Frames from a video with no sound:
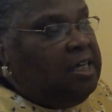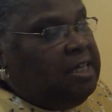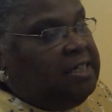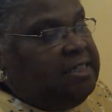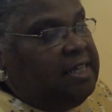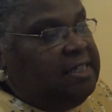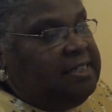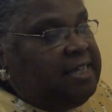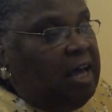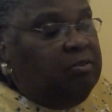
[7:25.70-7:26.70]
Say the
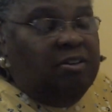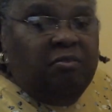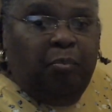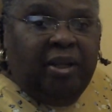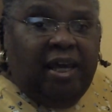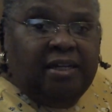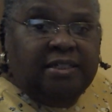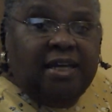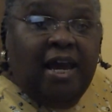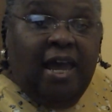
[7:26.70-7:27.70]
sound of the blend,
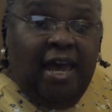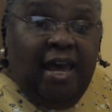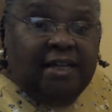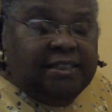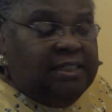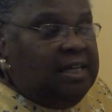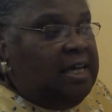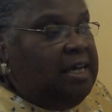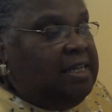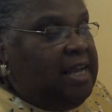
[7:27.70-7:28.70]
et.
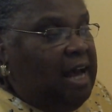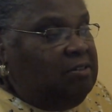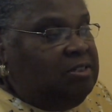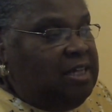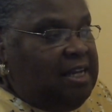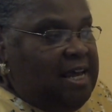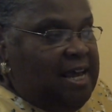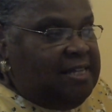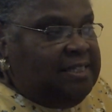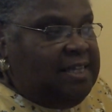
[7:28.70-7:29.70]
Now say the
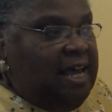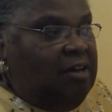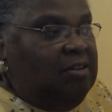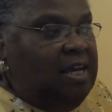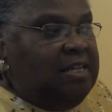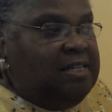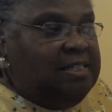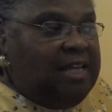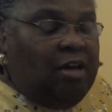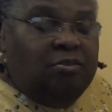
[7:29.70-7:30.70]
S sound and the
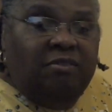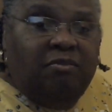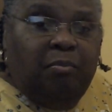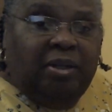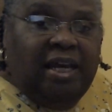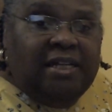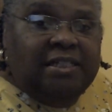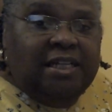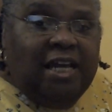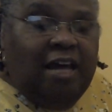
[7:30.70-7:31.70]
sound of the blend
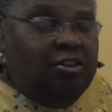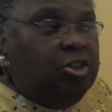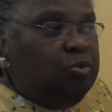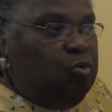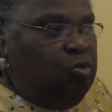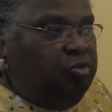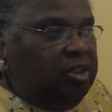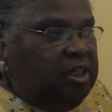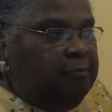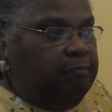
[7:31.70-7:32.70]
together
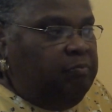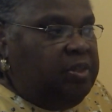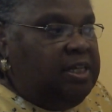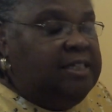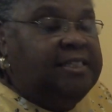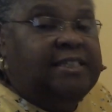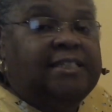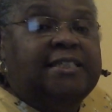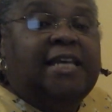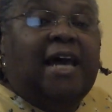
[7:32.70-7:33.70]
smoothly,
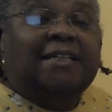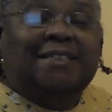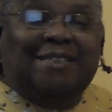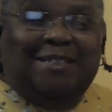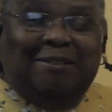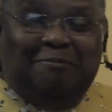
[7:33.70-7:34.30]
set.